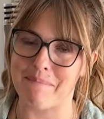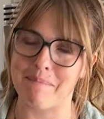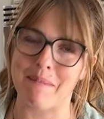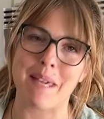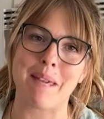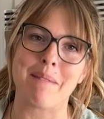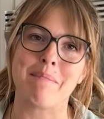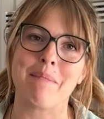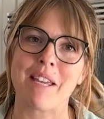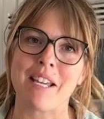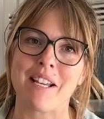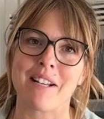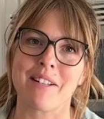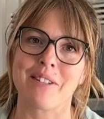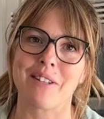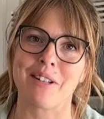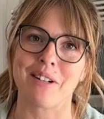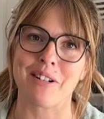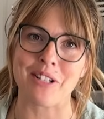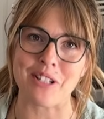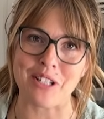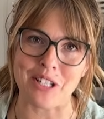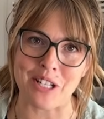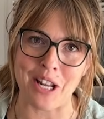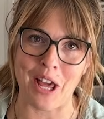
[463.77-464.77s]
because
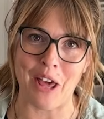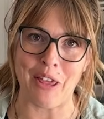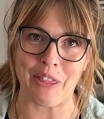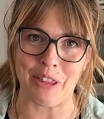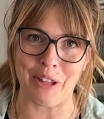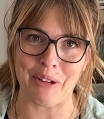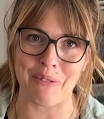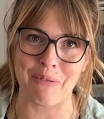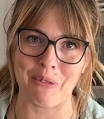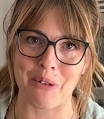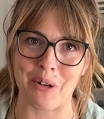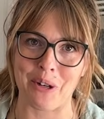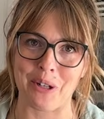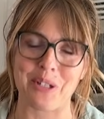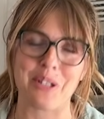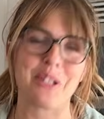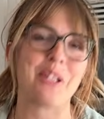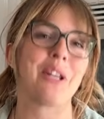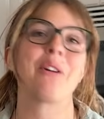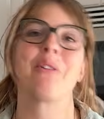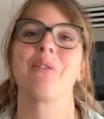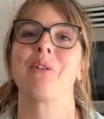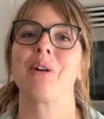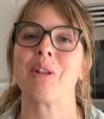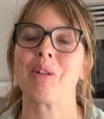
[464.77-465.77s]
there's nothing worse than
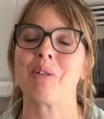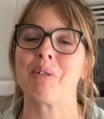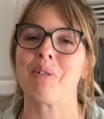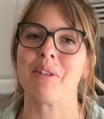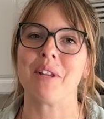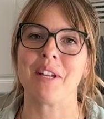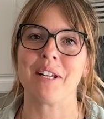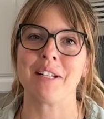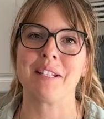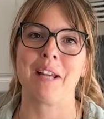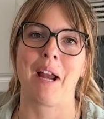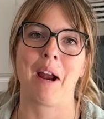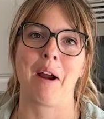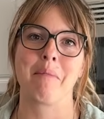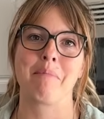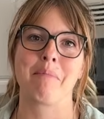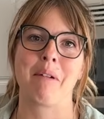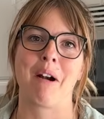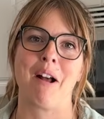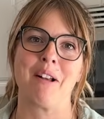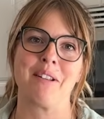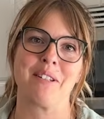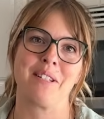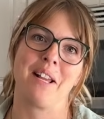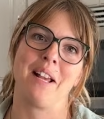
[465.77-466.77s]
going through the entire
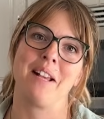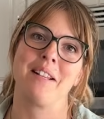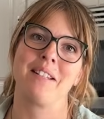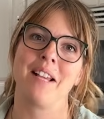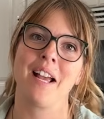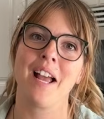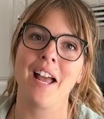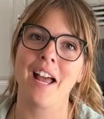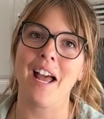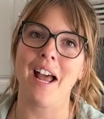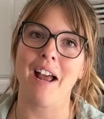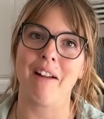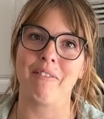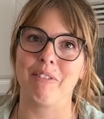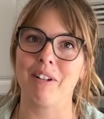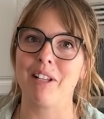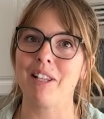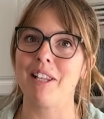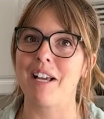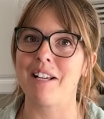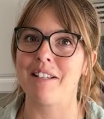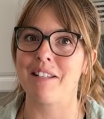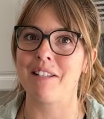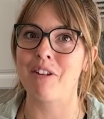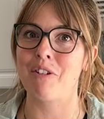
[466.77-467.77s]
process and
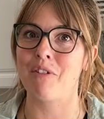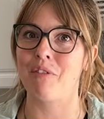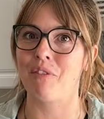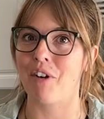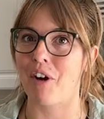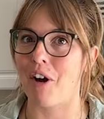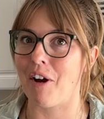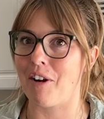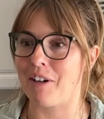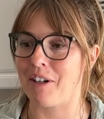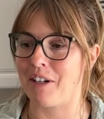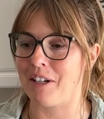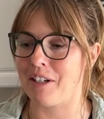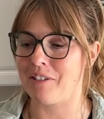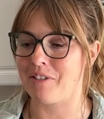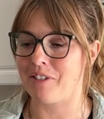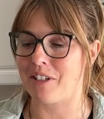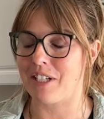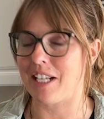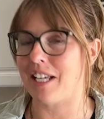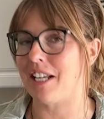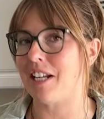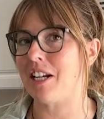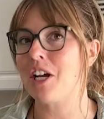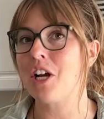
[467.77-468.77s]
realizing you forgot an
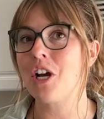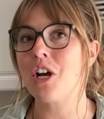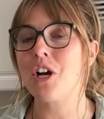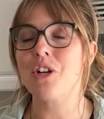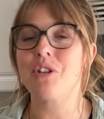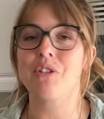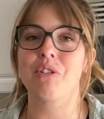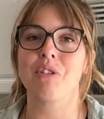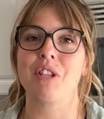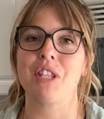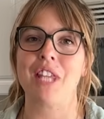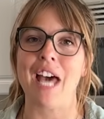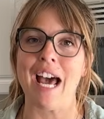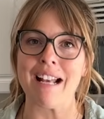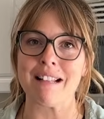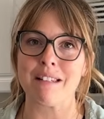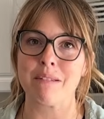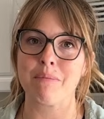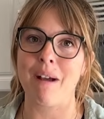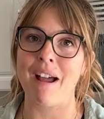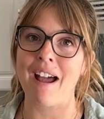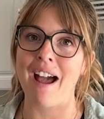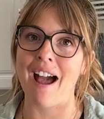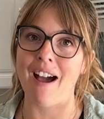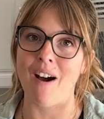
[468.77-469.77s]
ingredient. So that's
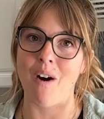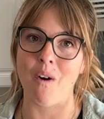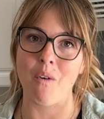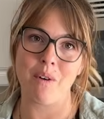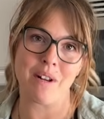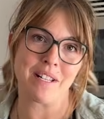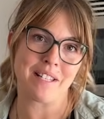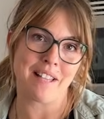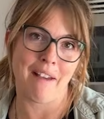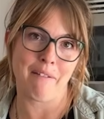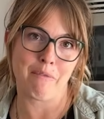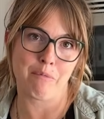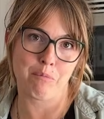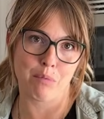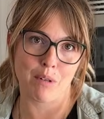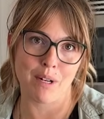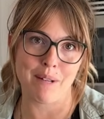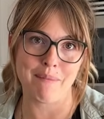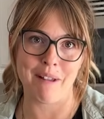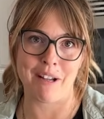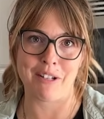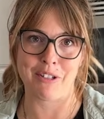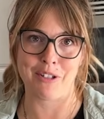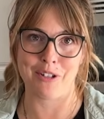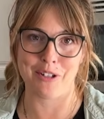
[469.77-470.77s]
why I always have
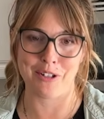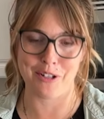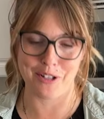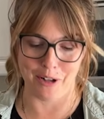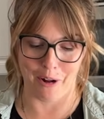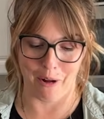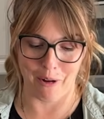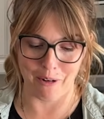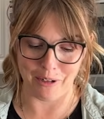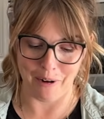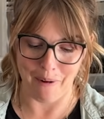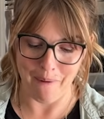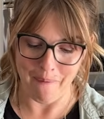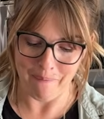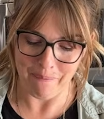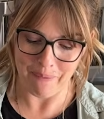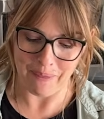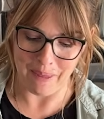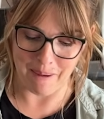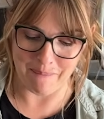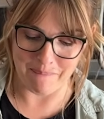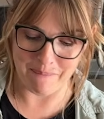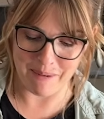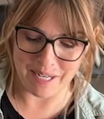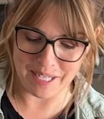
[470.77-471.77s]
pre-measured salt
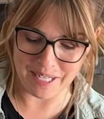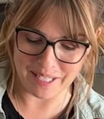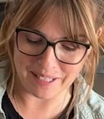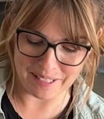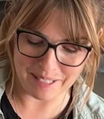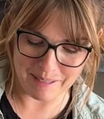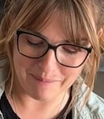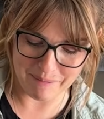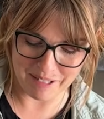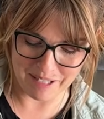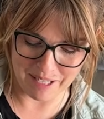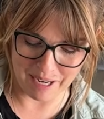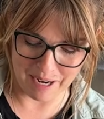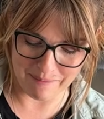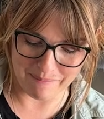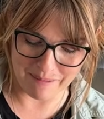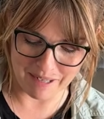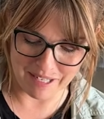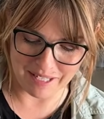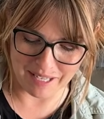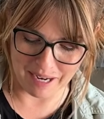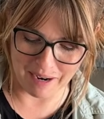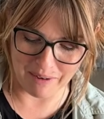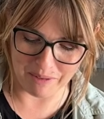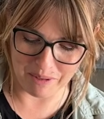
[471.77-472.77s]
immediately beside my
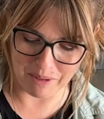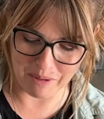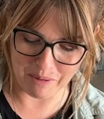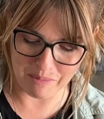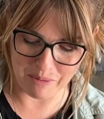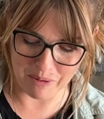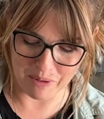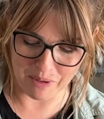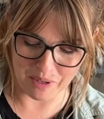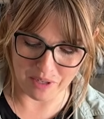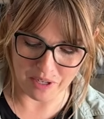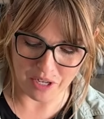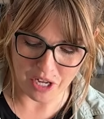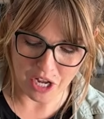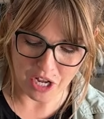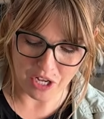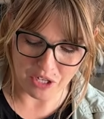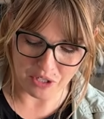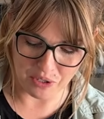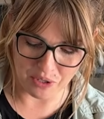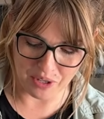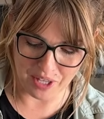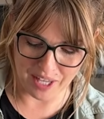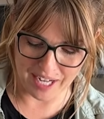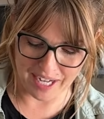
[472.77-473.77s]
sourdough bowl
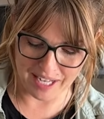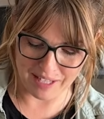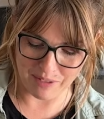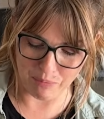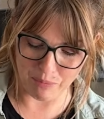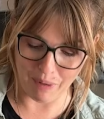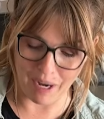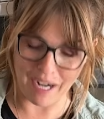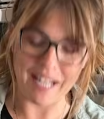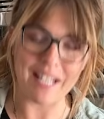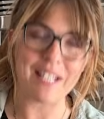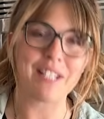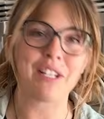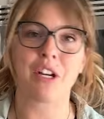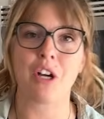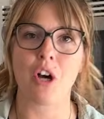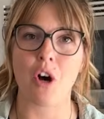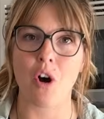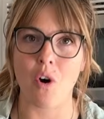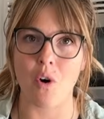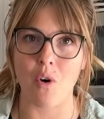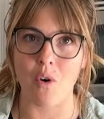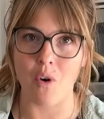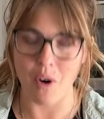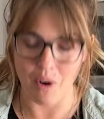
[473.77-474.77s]
so that it's ready to
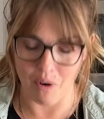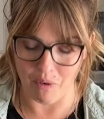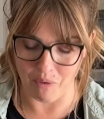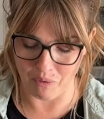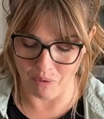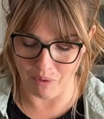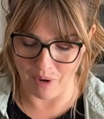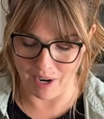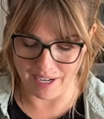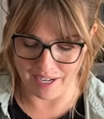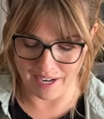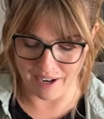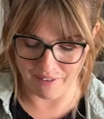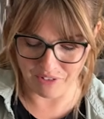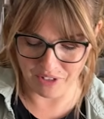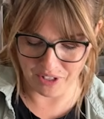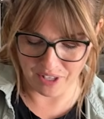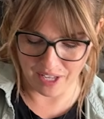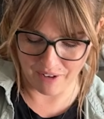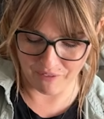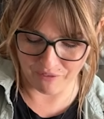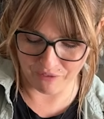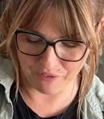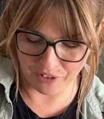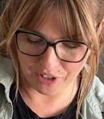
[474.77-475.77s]
go right after
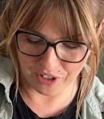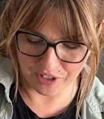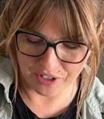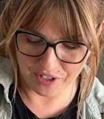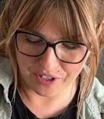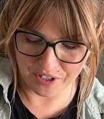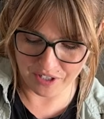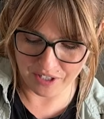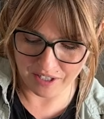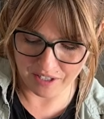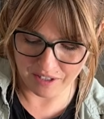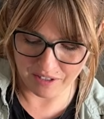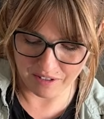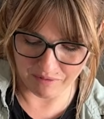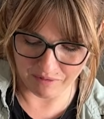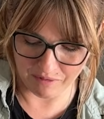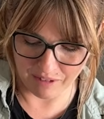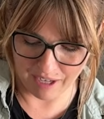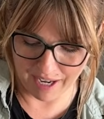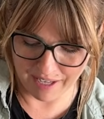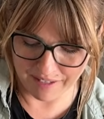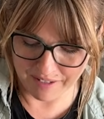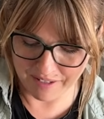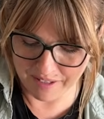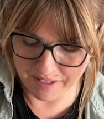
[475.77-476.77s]
that first
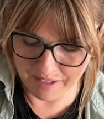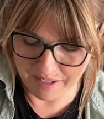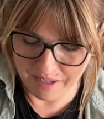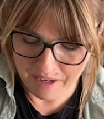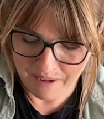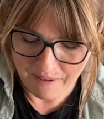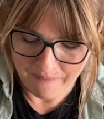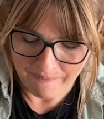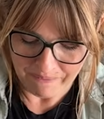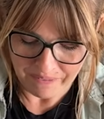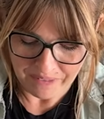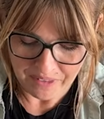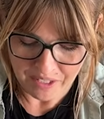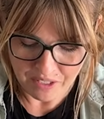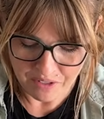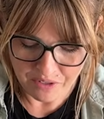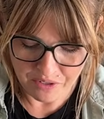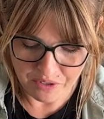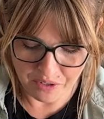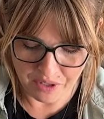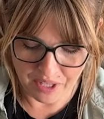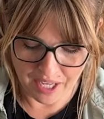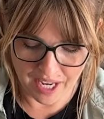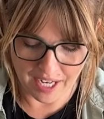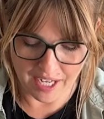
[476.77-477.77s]
rest. So
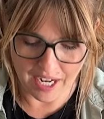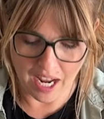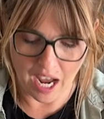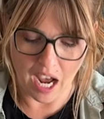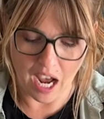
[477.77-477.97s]
then